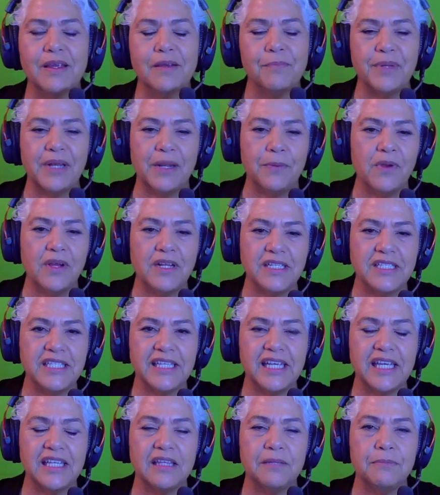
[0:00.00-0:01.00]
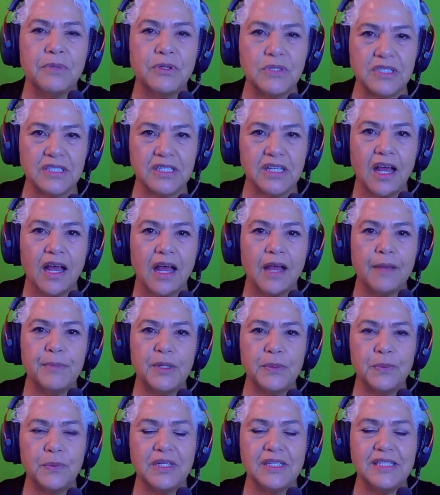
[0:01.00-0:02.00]
But I wanted to get the most
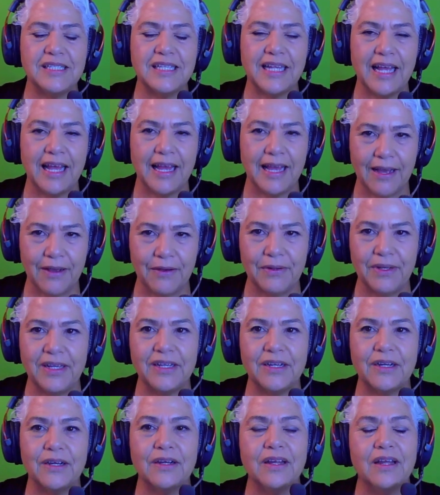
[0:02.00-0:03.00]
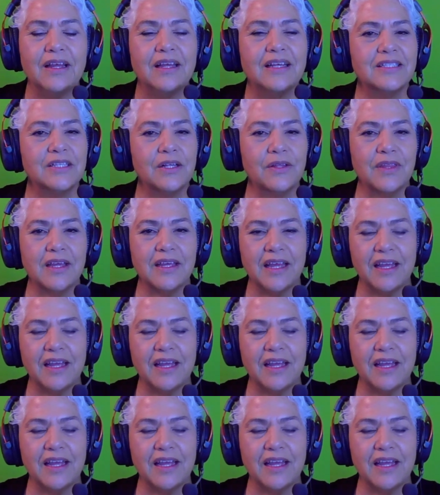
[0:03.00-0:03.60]
common ones out here so that